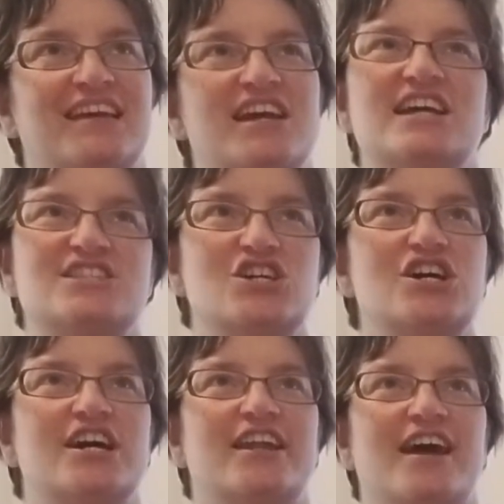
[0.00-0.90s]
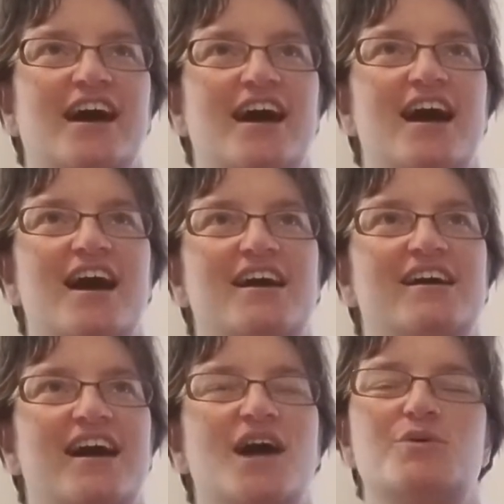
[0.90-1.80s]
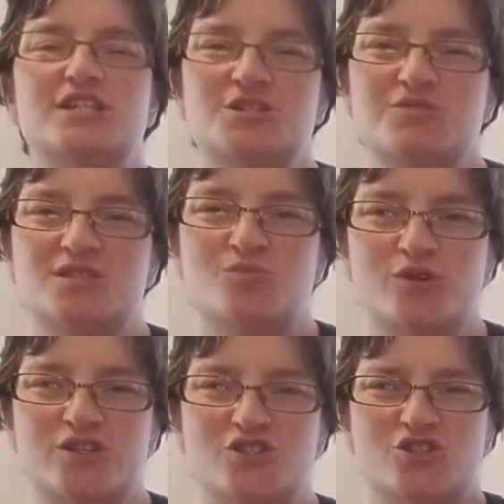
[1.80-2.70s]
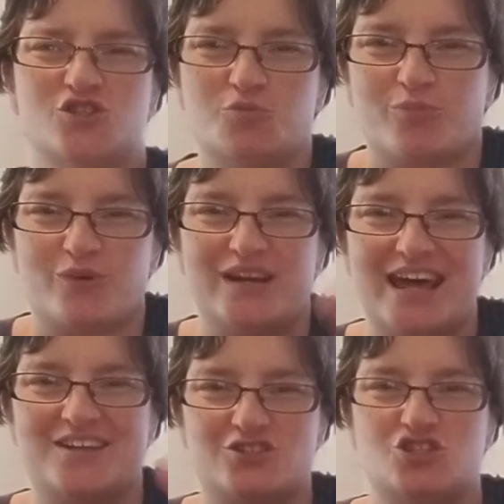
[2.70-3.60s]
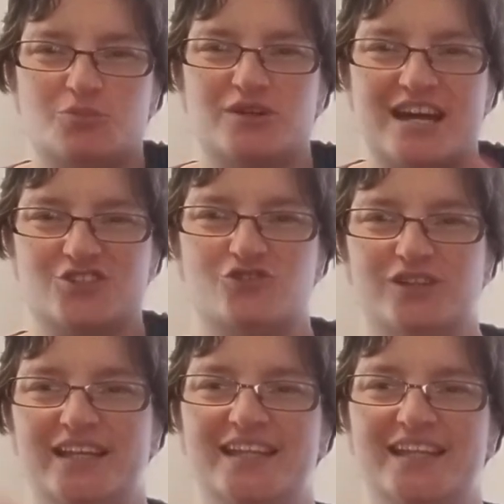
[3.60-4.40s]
It's good. I wish it was more supernaturally.